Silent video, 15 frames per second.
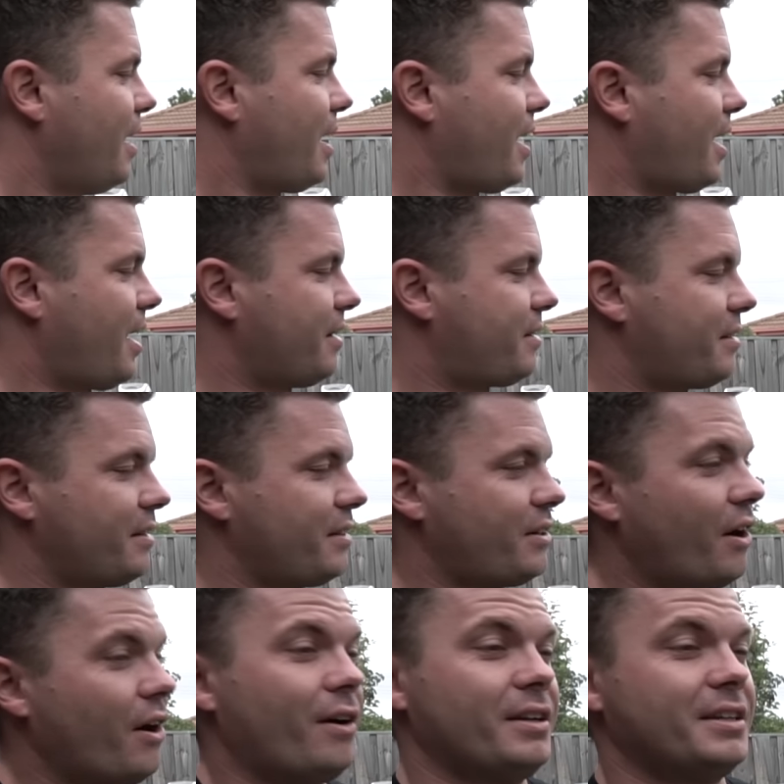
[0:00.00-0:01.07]
So the
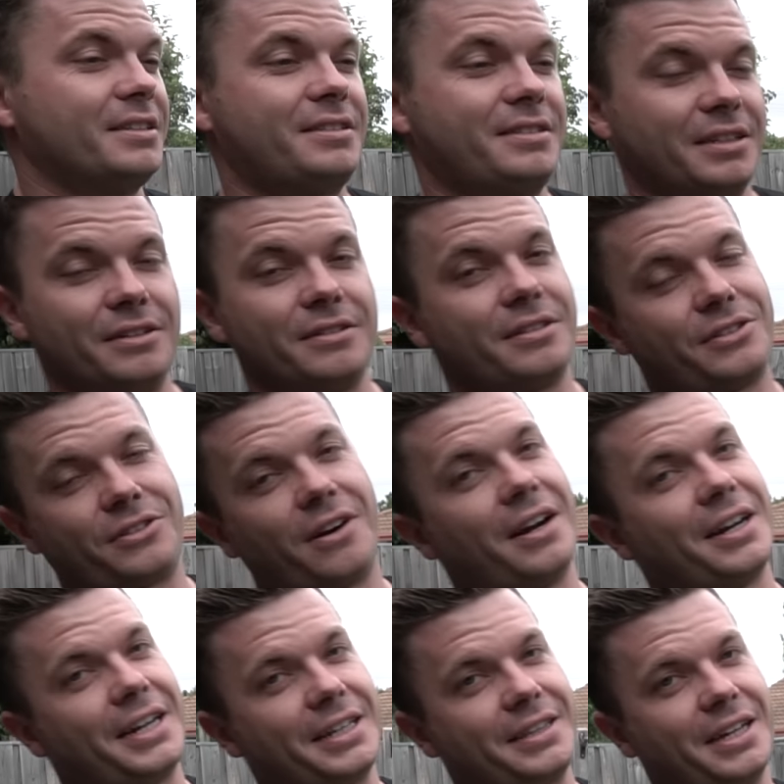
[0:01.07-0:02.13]
goal is still to try
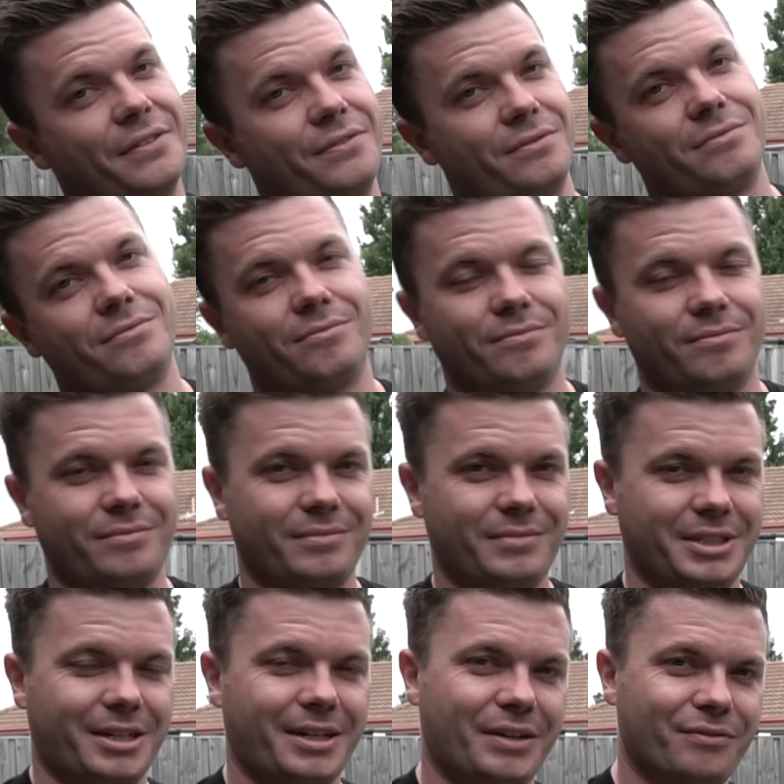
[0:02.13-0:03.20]
and get that,
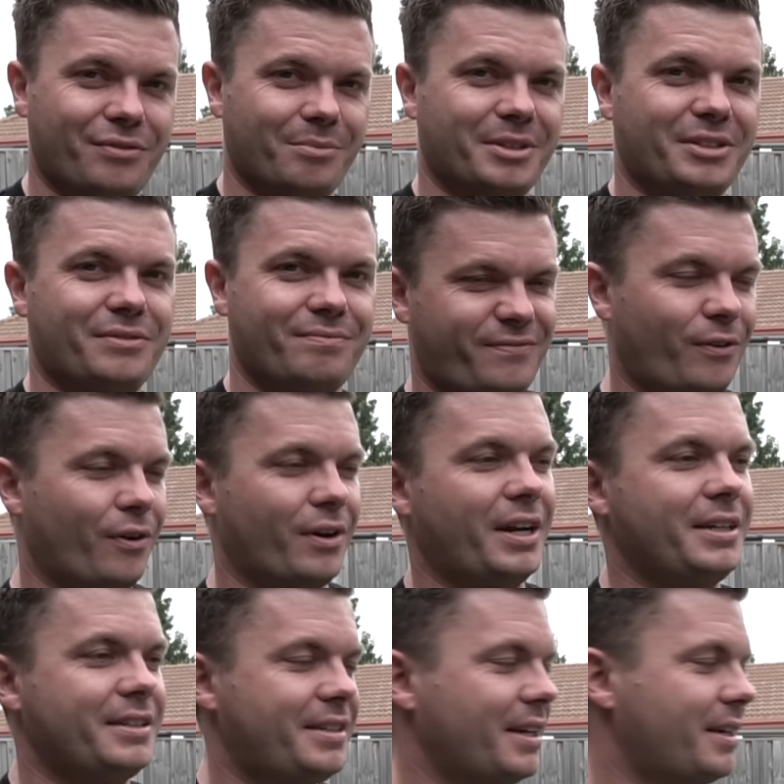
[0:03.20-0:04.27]
infamous
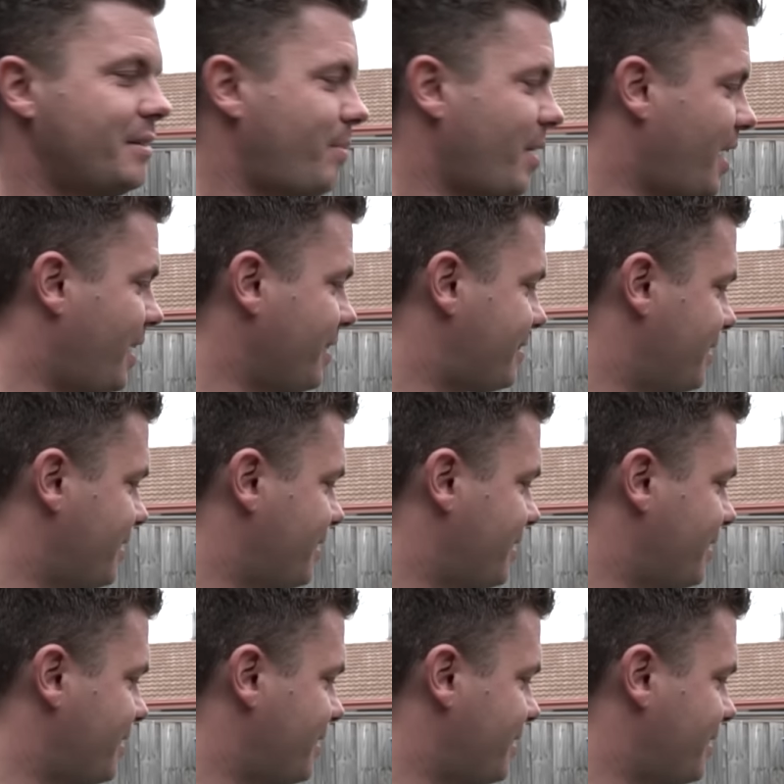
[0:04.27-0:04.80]
14-second pass.